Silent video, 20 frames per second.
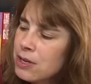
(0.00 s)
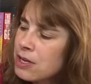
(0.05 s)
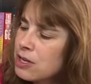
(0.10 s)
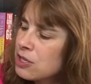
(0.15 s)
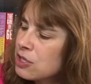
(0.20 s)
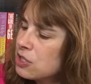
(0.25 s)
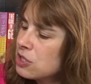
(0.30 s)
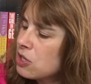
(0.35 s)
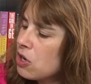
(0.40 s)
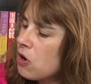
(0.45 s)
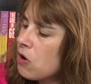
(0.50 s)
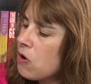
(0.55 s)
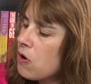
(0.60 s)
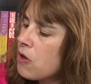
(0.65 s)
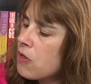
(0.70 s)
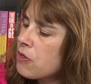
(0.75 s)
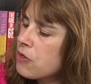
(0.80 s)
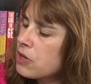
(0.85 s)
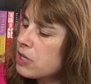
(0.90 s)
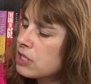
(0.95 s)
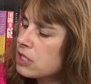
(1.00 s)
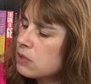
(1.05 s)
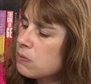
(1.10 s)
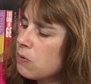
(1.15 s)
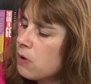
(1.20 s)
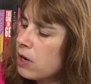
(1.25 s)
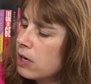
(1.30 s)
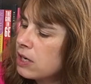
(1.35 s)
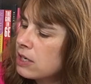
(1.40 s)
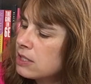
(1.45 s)
So this
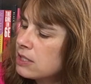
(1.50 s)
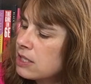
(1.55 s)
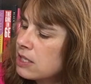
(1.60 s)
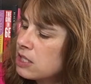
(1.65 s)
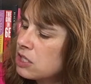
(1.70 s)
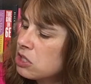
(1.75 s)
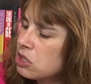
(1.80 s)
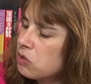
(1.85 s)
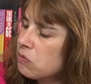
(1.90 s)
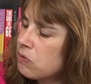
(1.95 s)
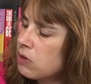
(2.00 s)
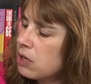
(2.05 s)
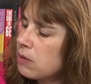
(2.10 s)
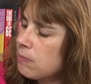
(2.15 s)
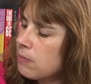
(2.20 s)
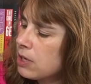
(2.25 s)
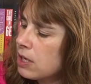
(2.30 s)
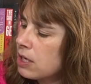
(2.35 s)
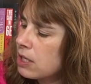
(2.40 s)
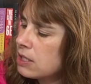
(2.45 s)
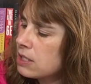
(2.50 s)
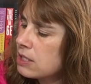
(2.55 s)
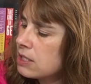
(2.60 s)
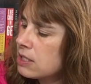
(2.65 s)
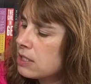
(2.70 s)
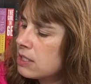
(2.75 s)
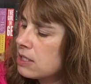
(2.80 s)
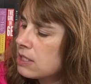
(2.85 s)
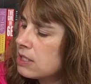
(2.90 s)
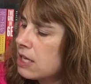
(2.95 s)
one, it says three minutes
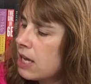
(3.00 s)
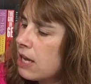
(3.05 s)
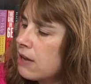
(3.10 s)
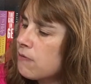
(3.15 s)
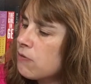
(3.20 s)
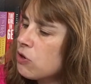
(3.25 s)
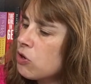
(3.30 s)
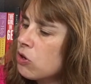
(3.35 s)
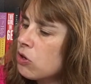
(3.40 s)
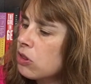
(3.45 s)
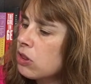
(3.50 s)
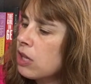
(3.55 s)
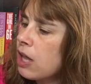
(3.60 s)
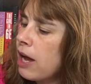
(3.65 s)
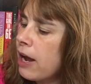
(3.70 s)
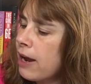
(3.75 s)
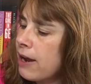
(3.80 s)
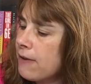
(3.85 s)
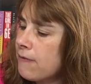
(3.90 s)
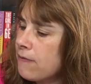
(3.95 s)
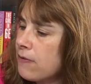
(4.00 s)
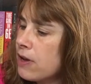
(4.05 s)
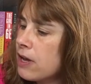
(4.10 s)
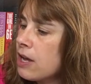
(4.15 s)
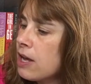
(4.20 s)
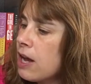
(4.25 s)
to save your life life.